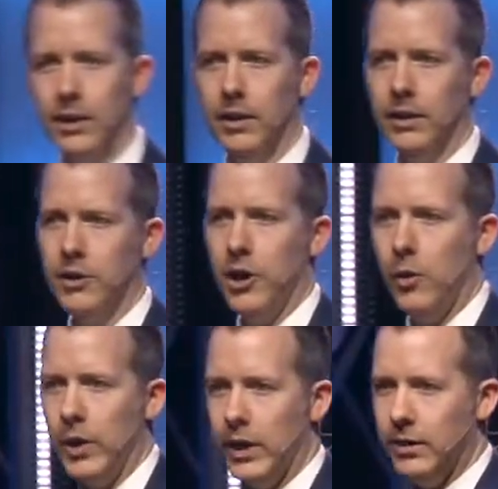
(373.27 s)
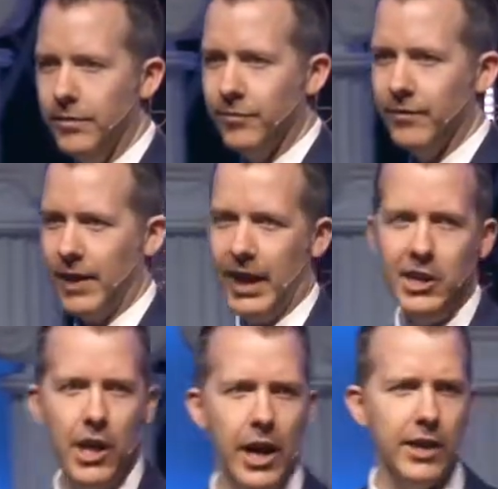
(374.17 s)
knowing and
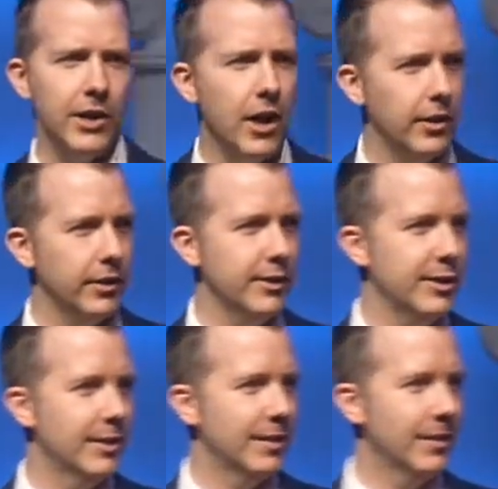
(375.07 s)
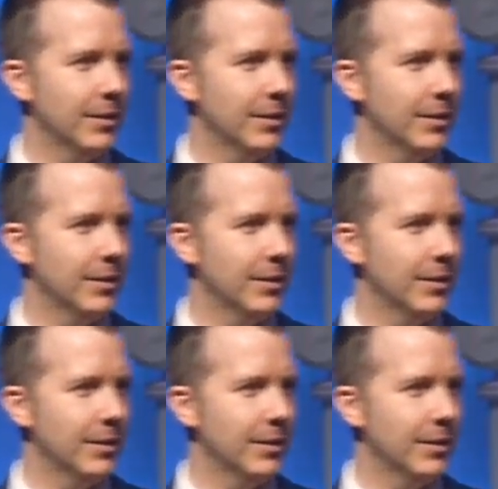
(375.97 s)
$9